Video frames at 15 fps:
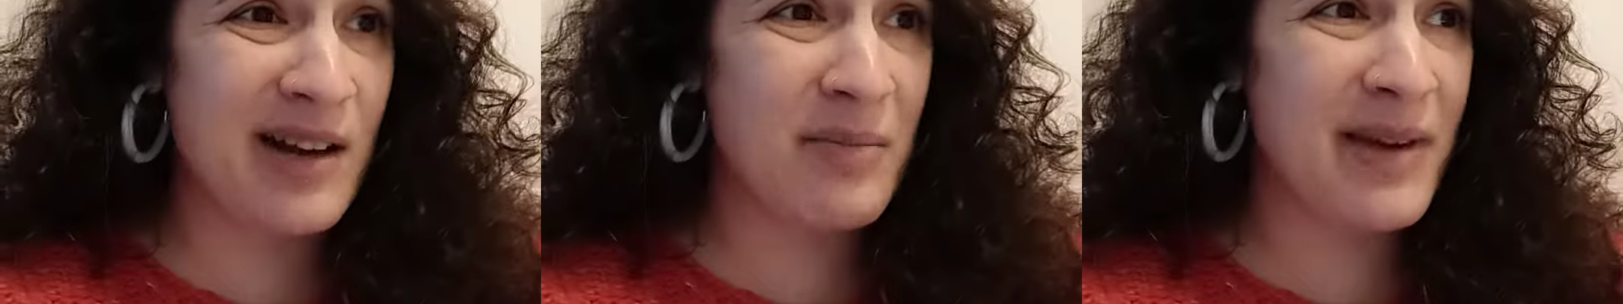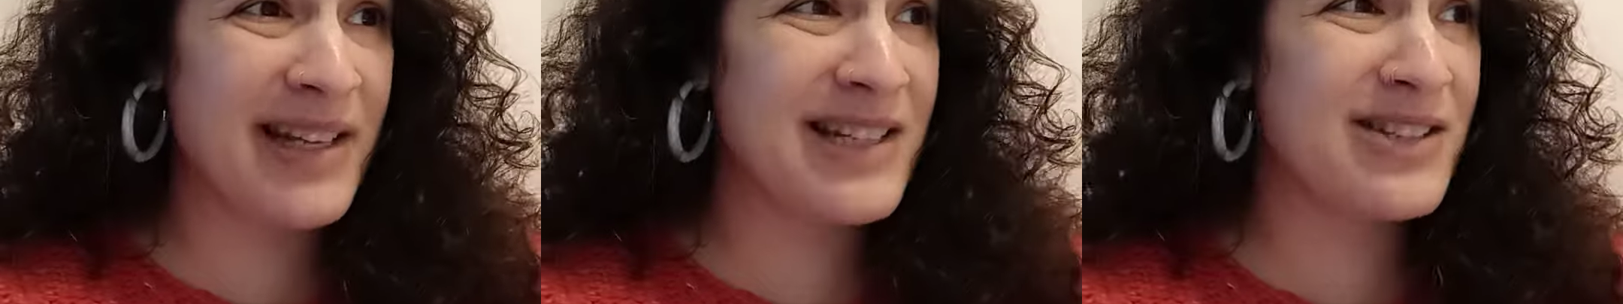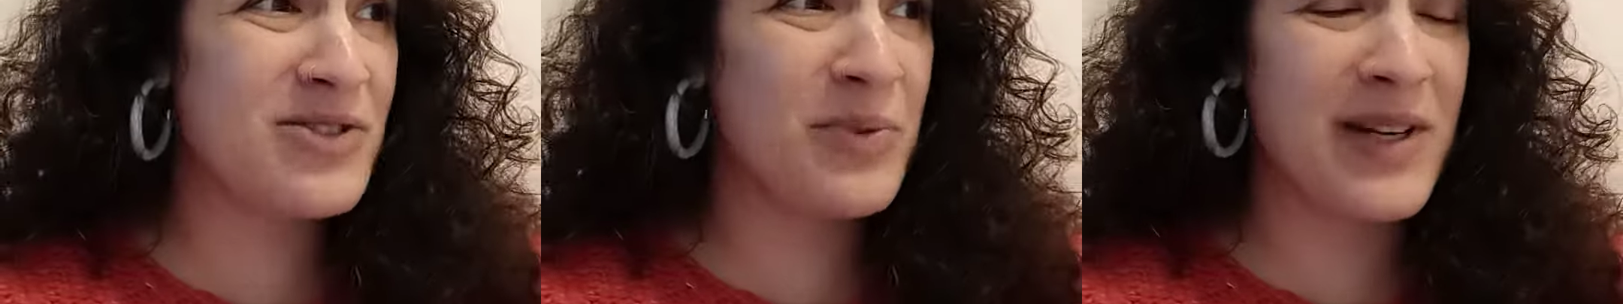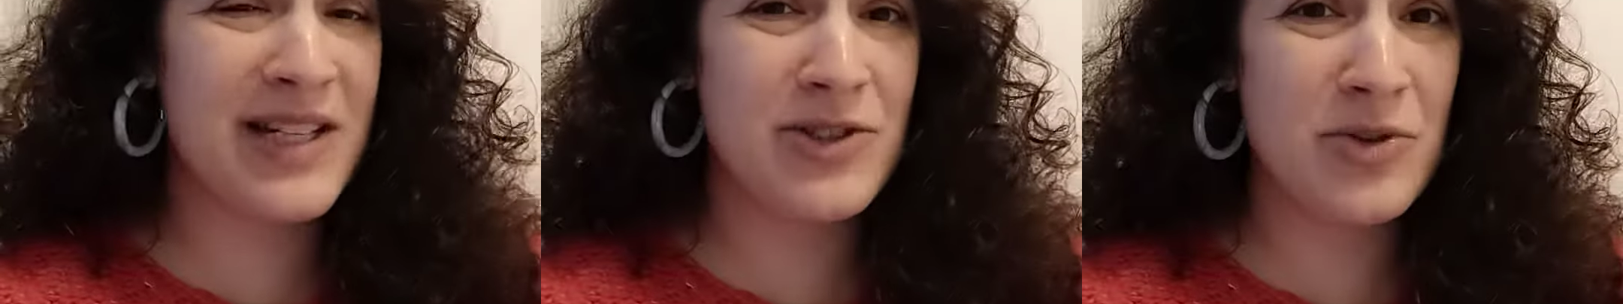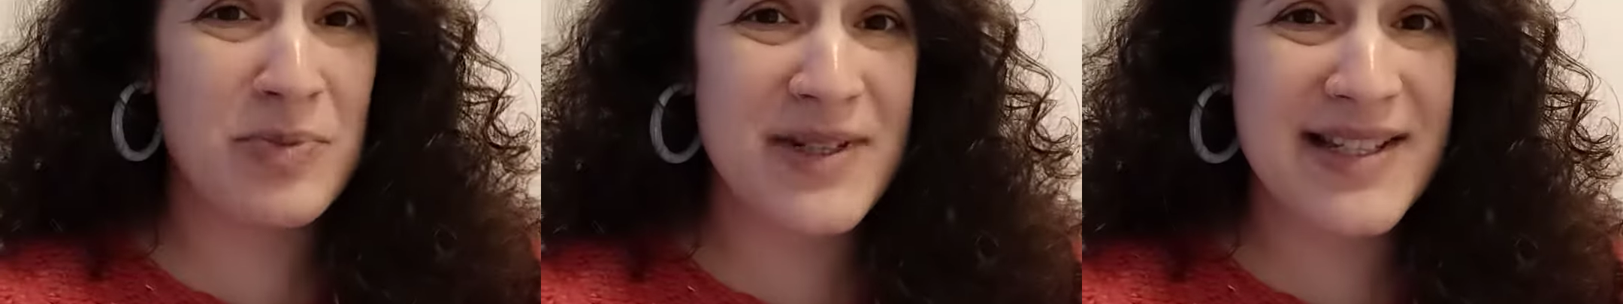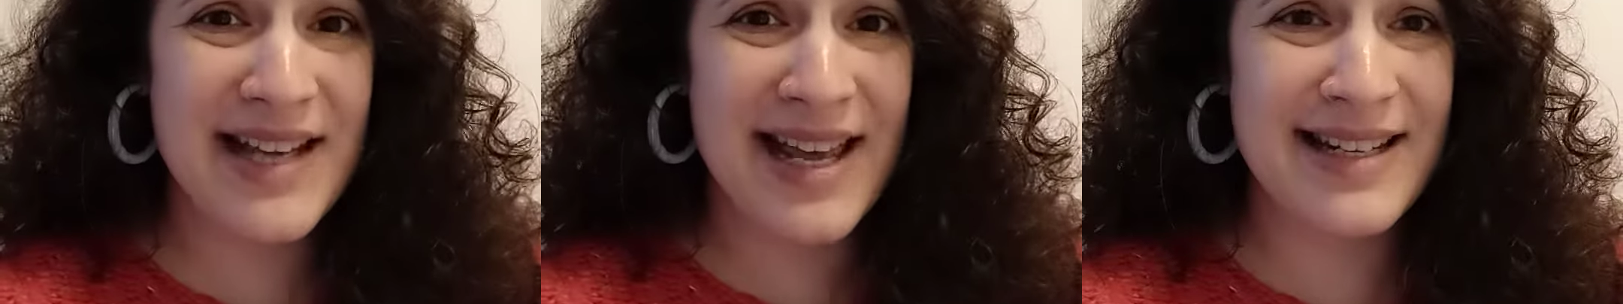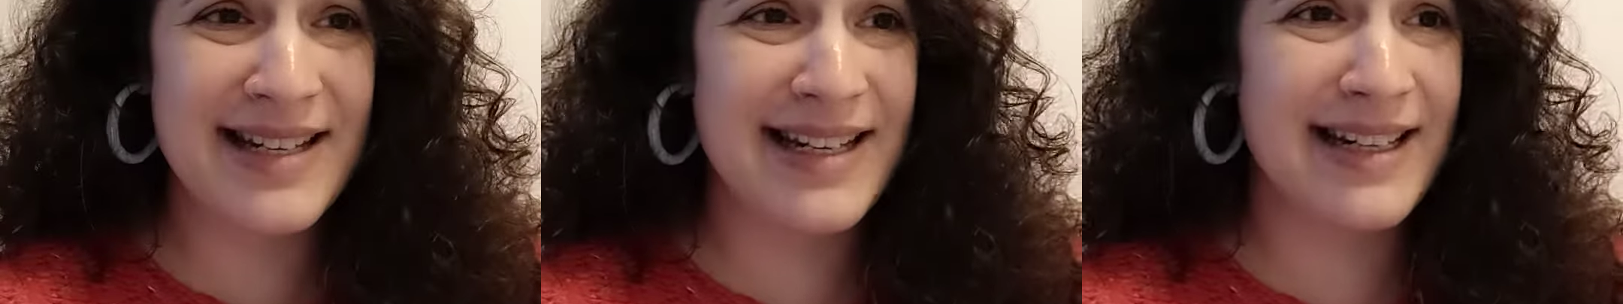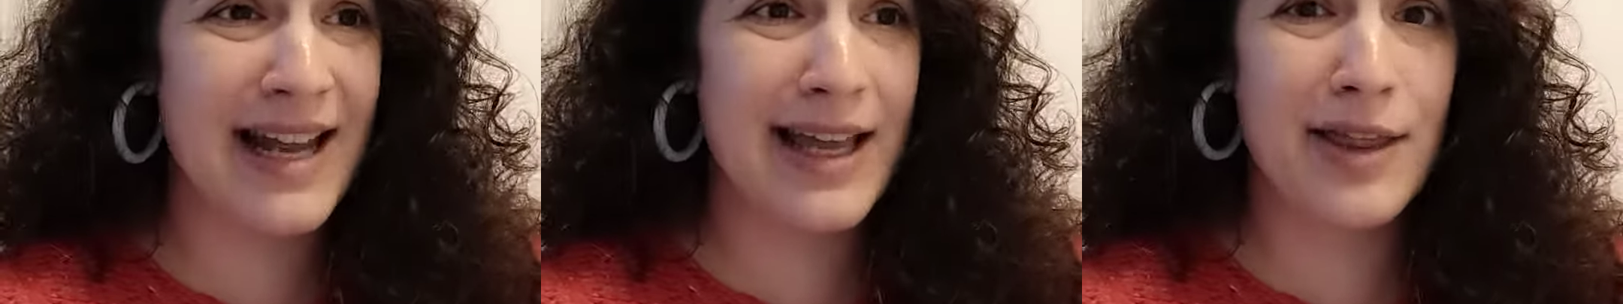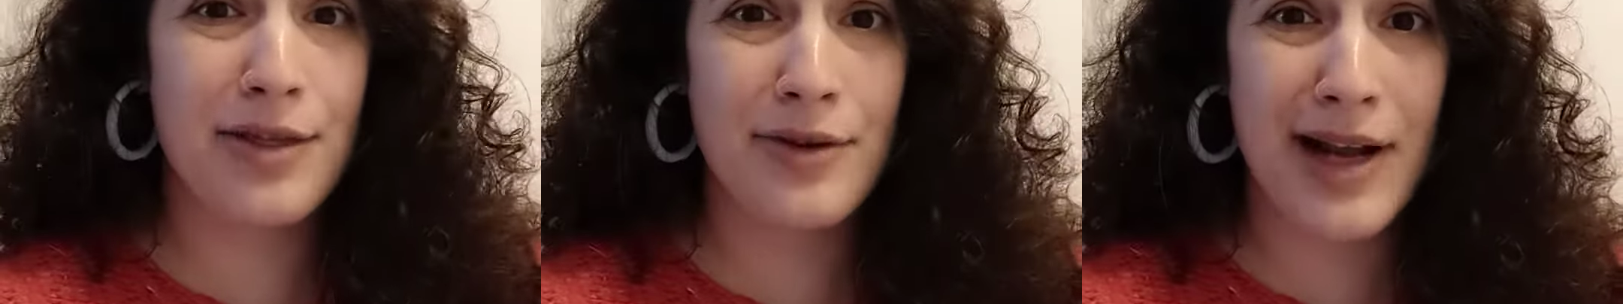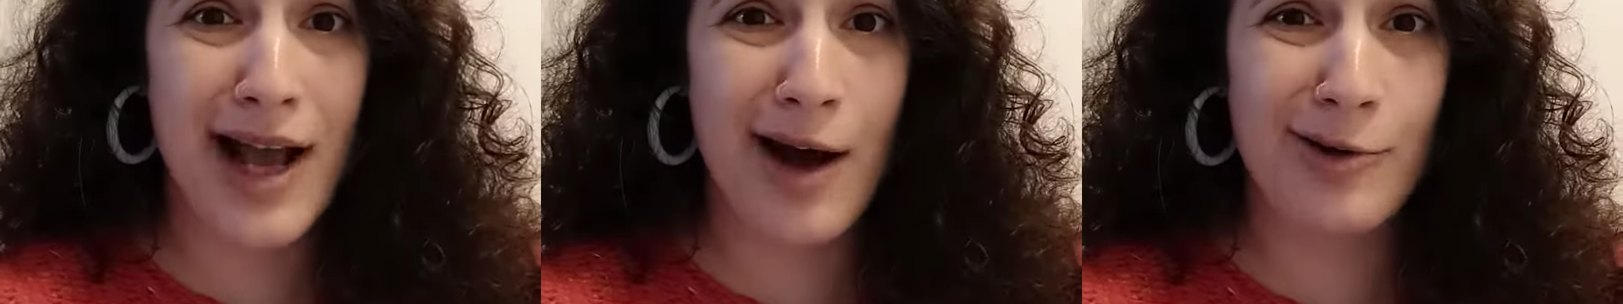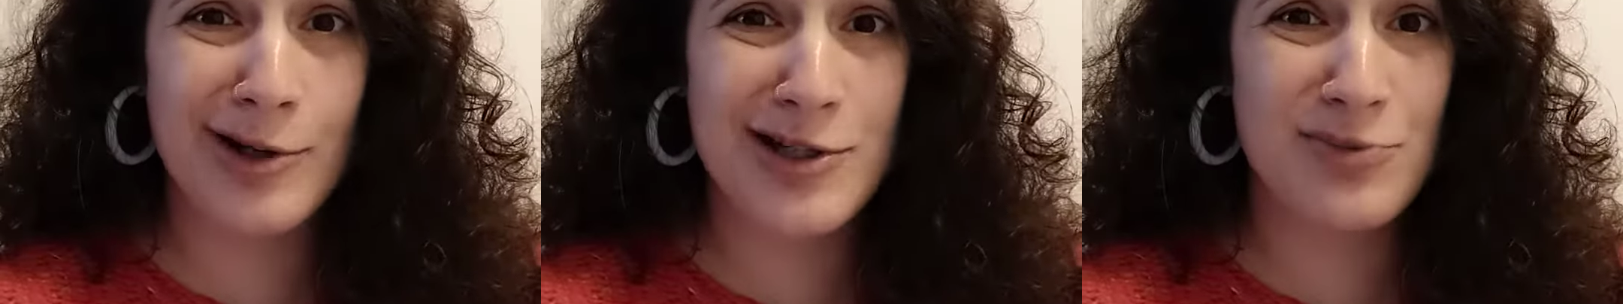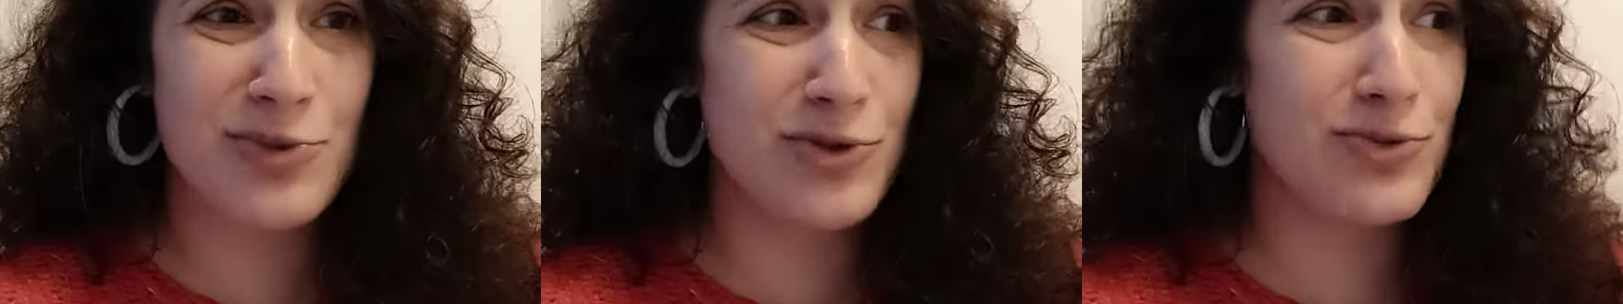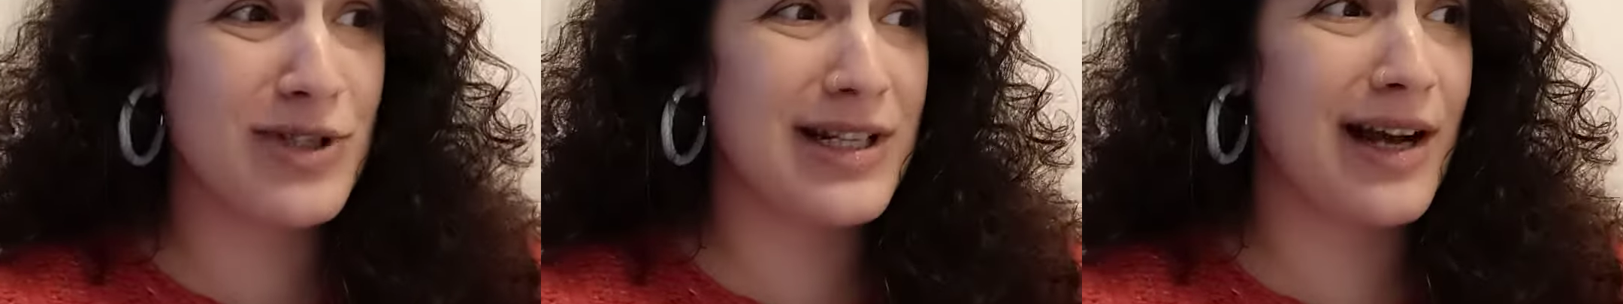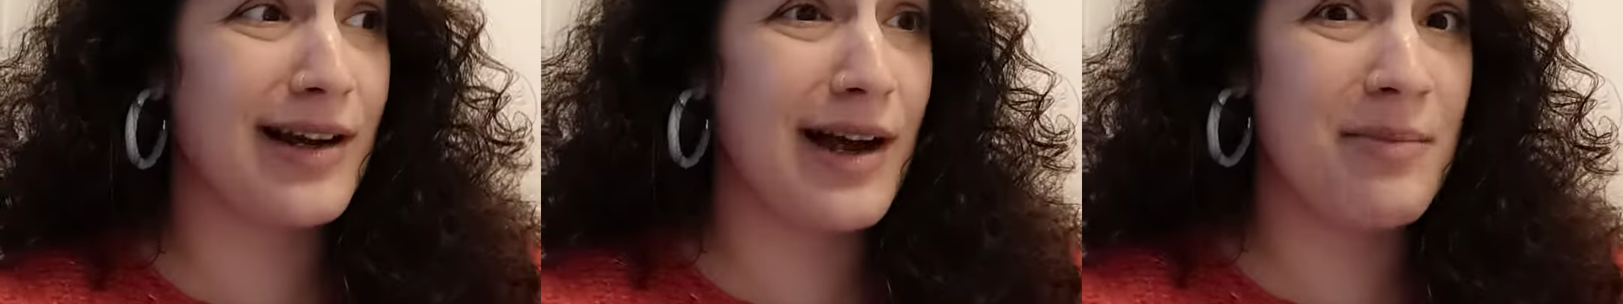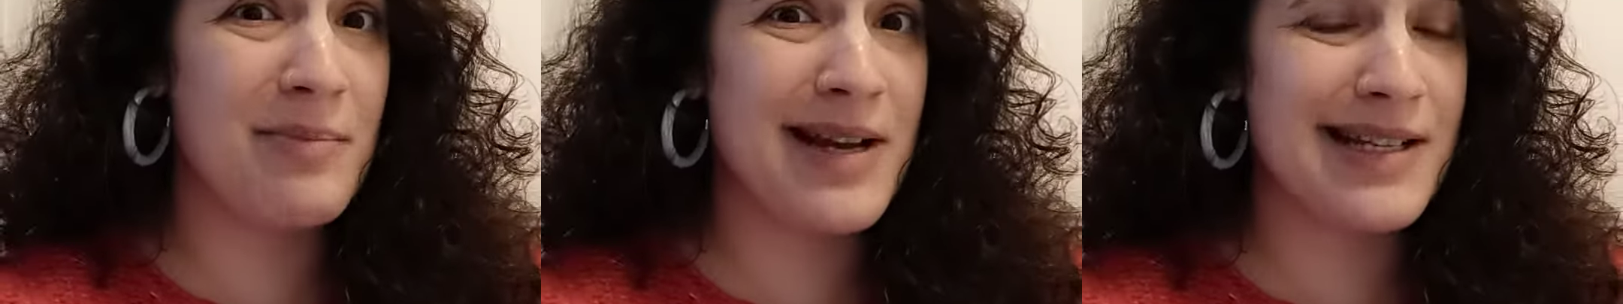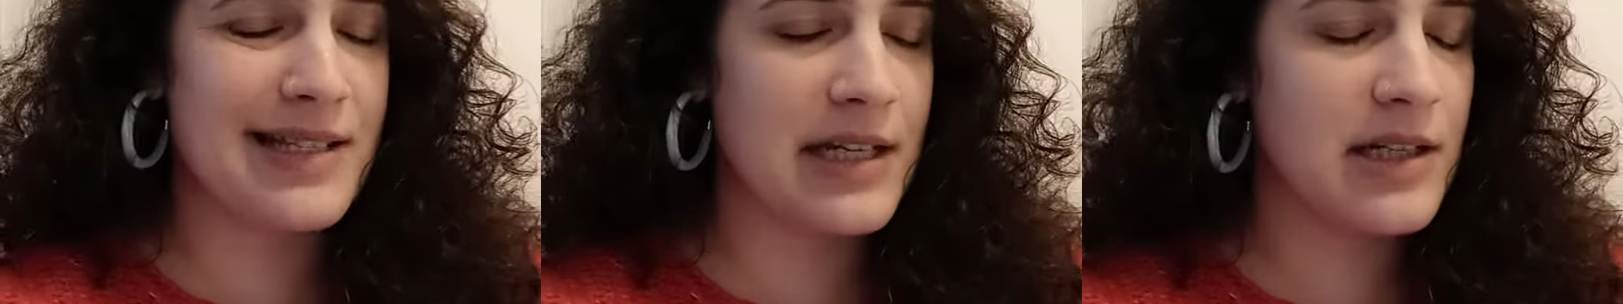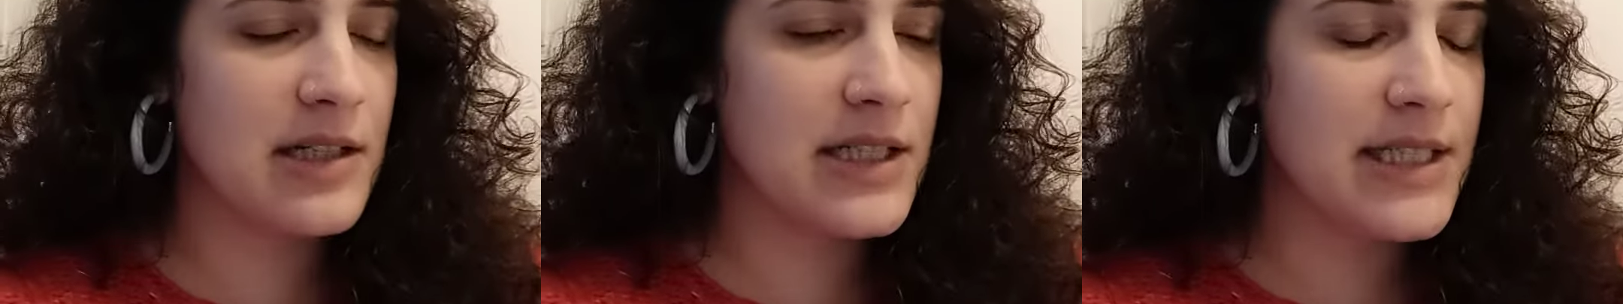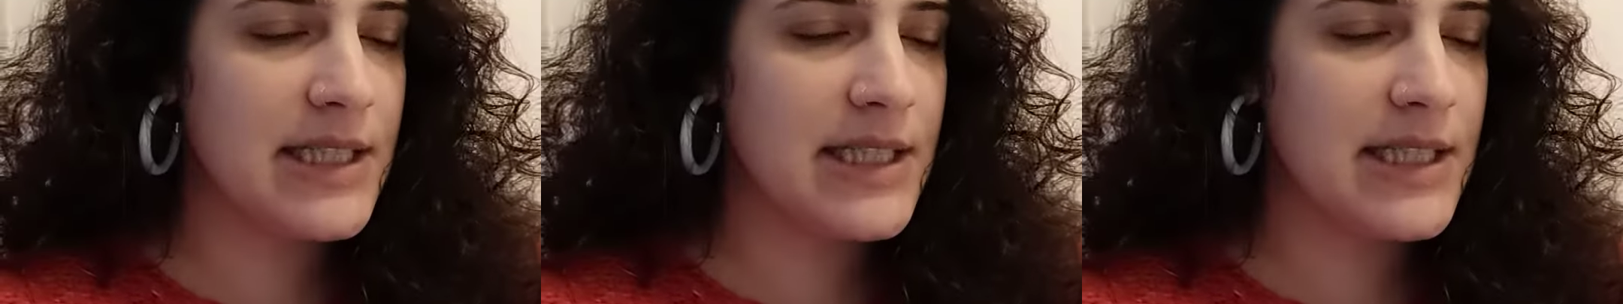I made 22% in like 3 hours, which was like amazing.